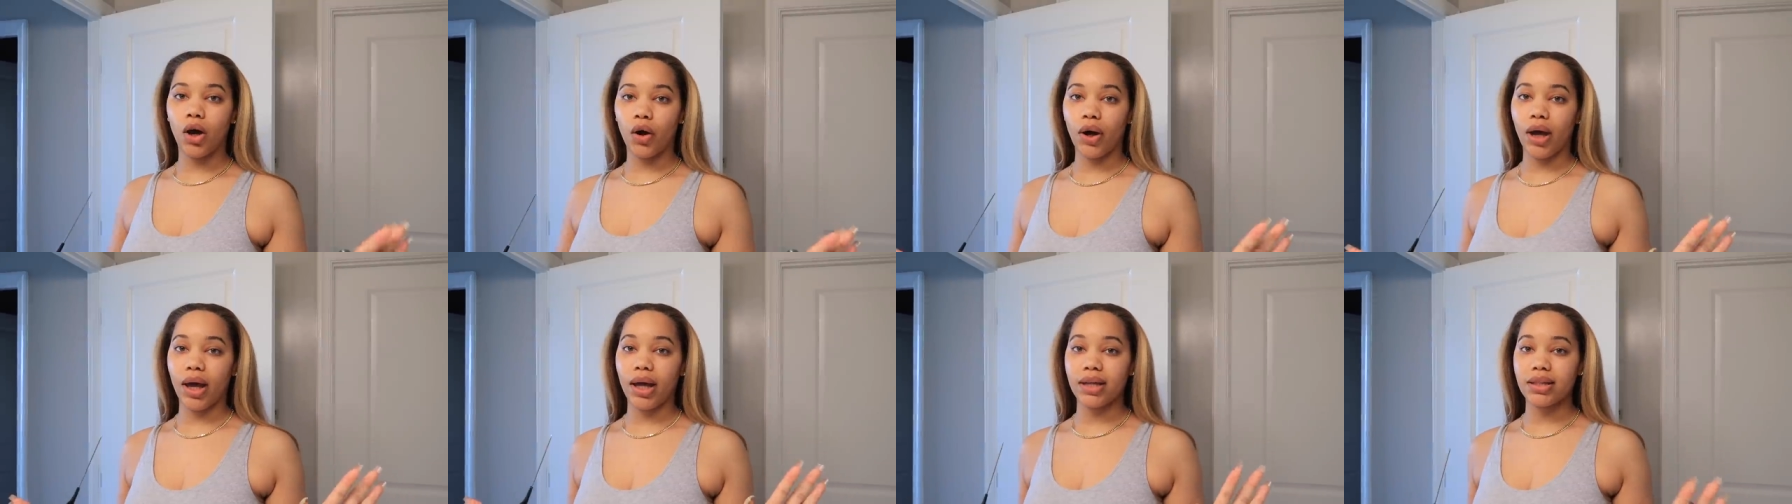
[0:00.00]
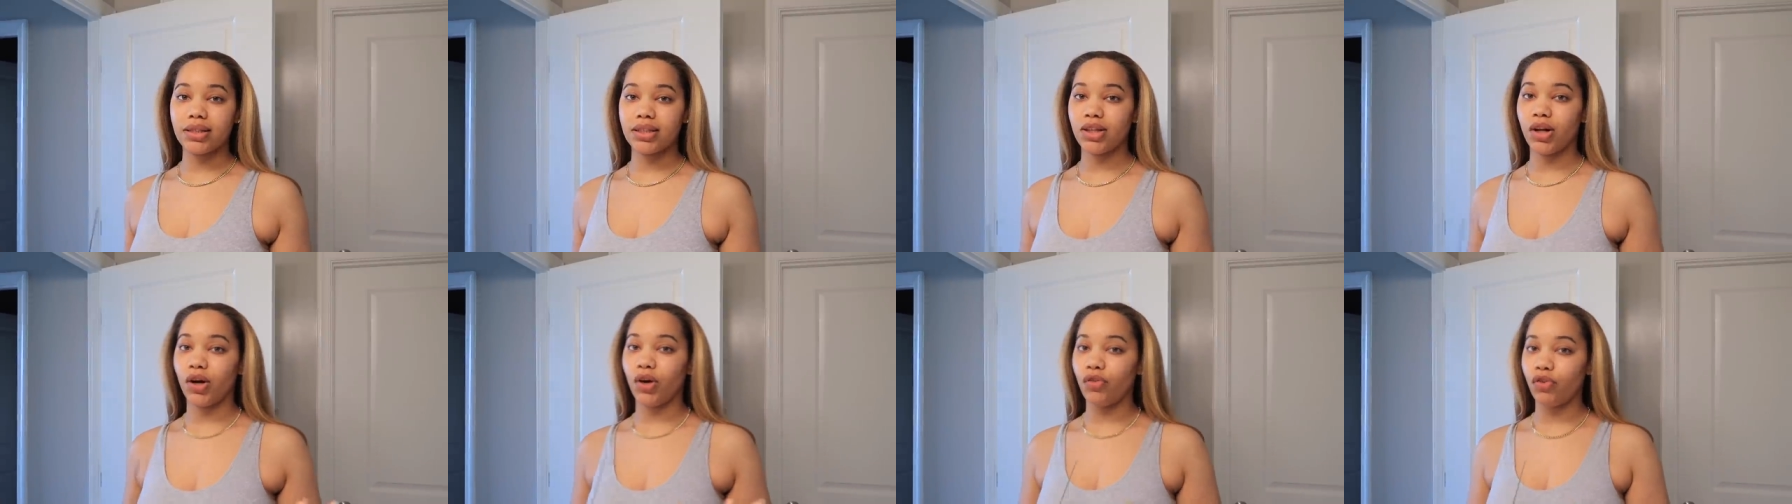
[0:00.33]

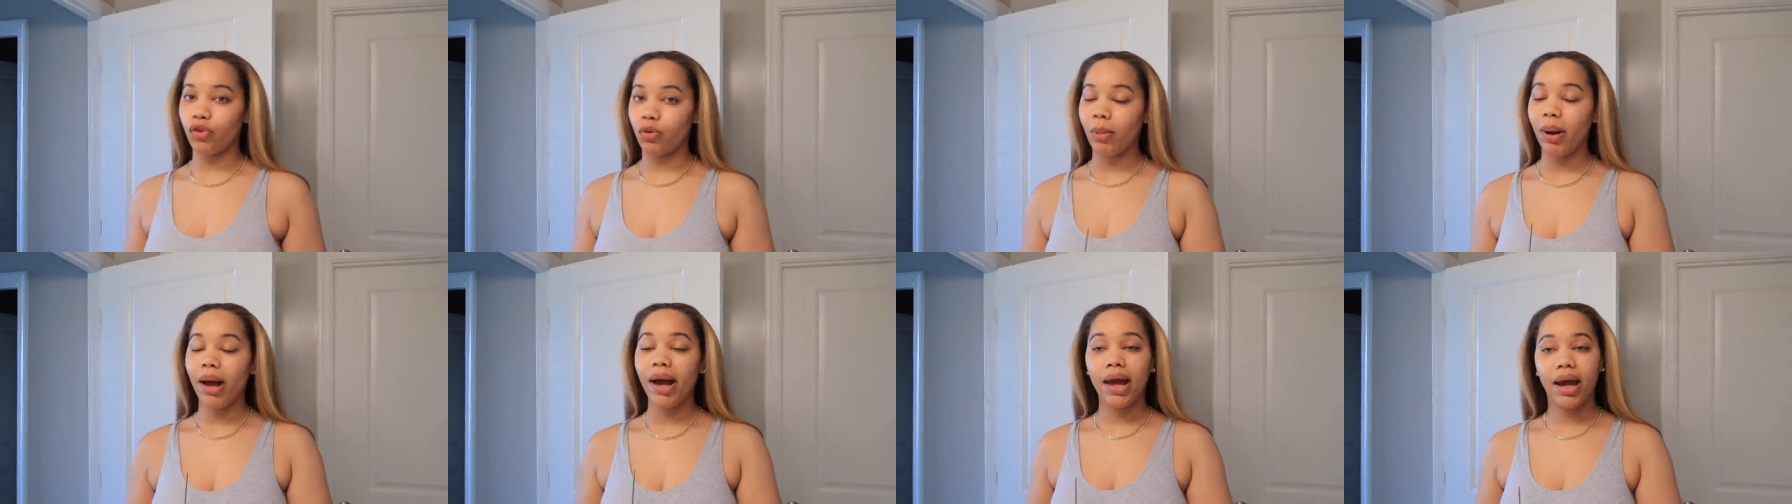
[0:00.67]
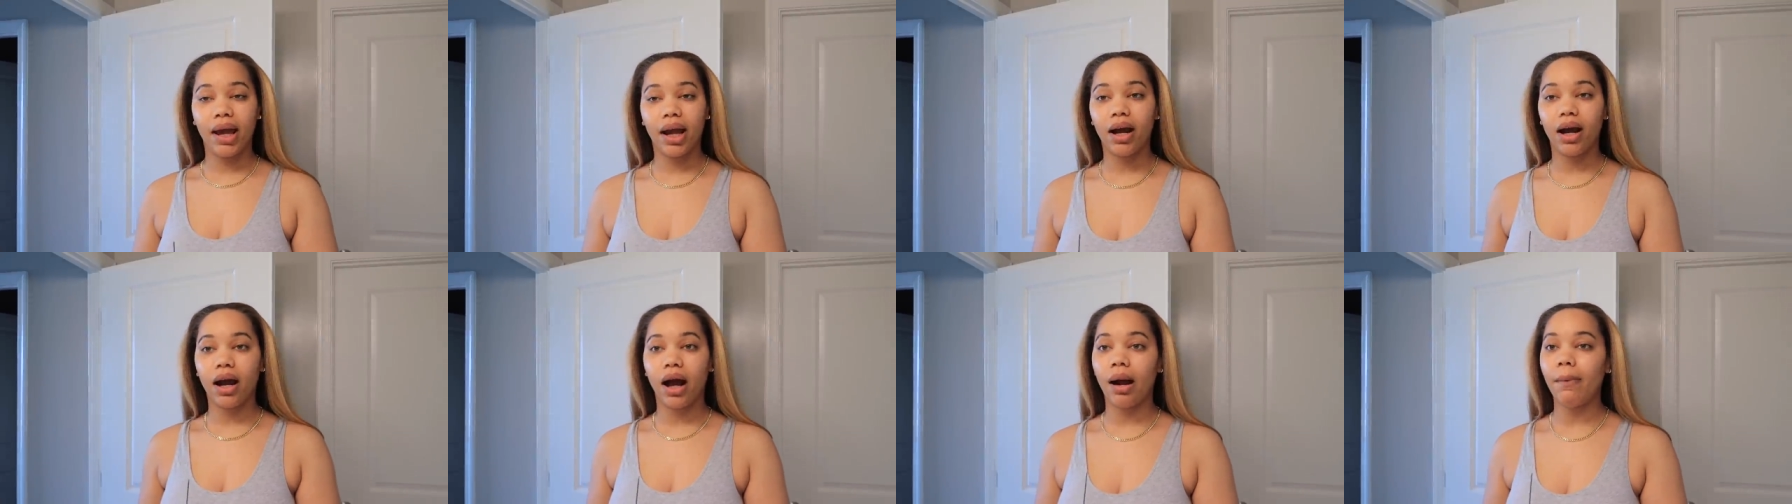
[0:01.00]
Okay, so for my
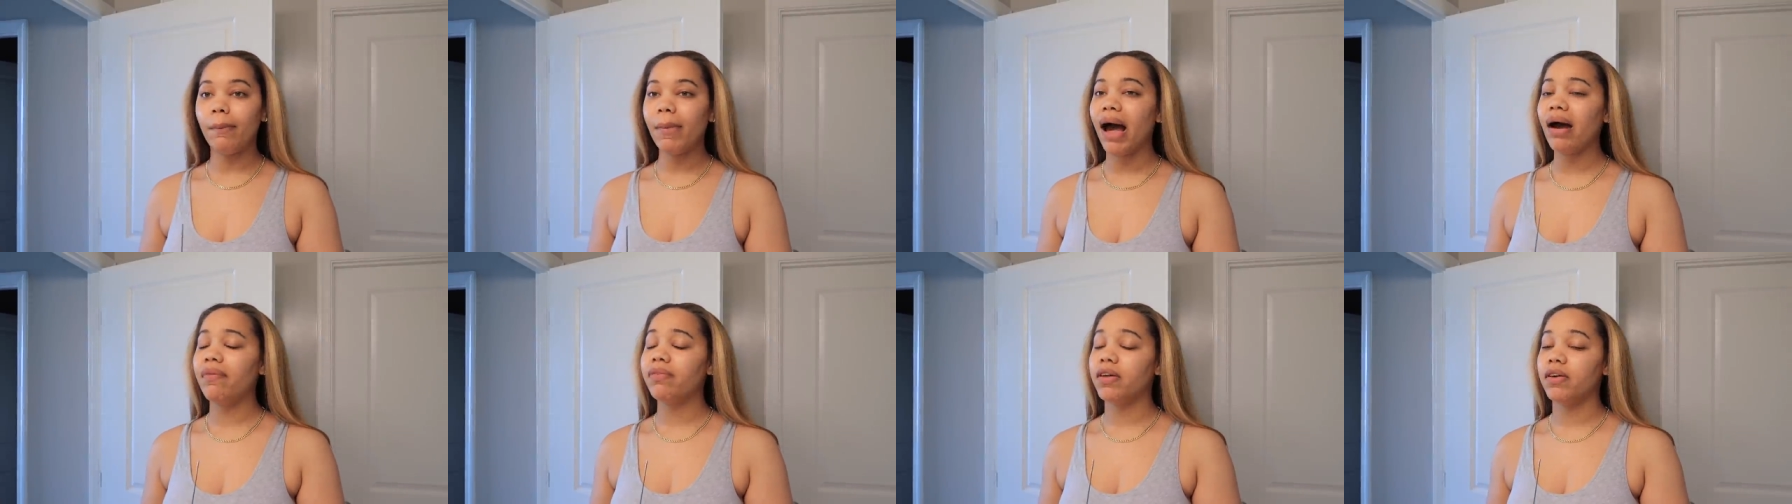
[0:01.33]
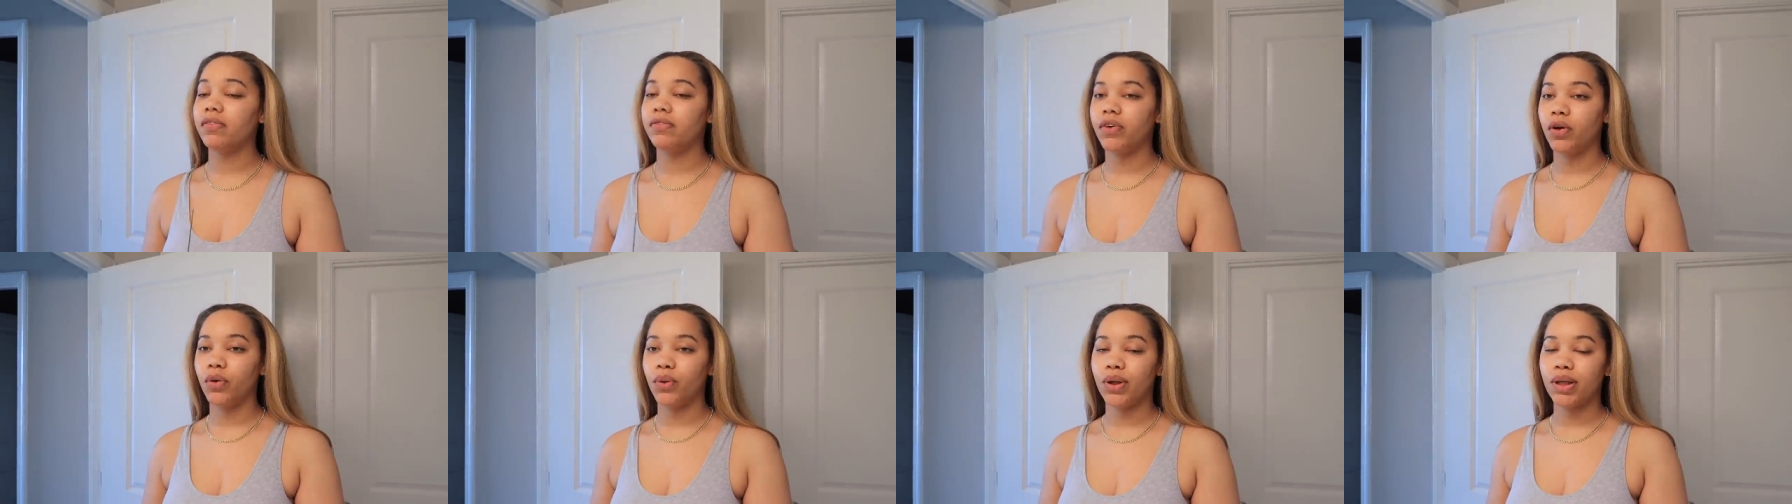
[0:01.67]
hair, I'm gonna have to
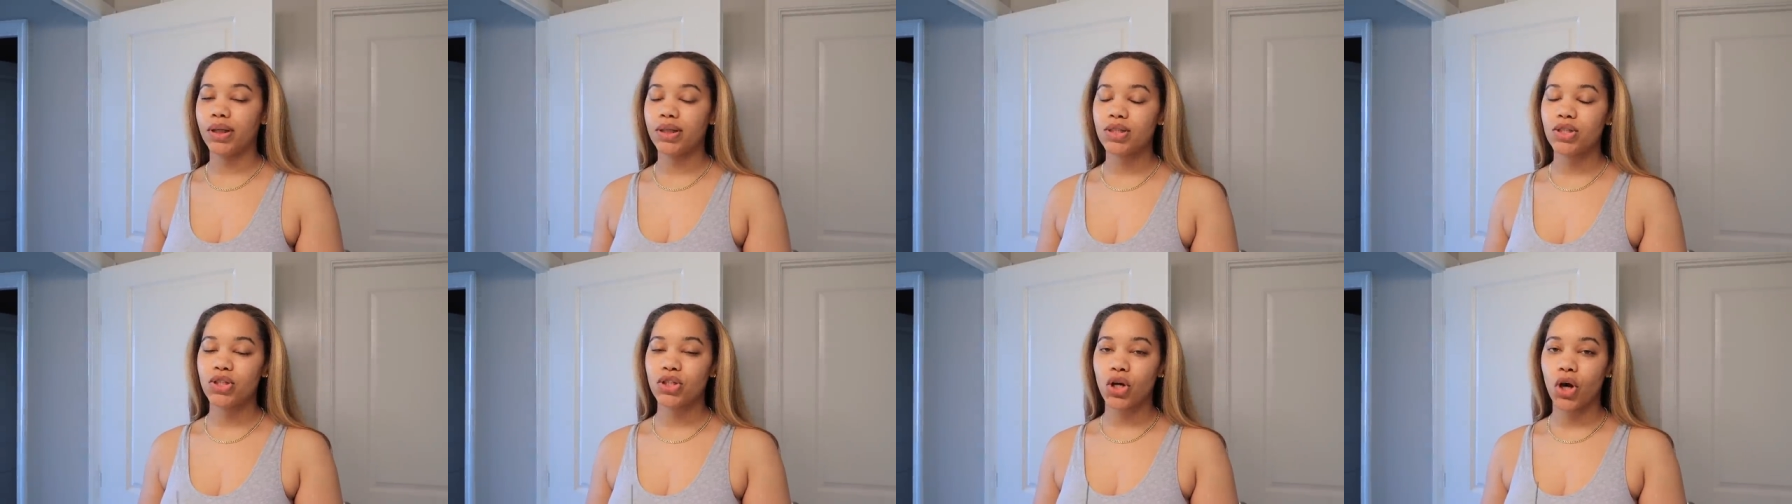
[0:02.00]
focus.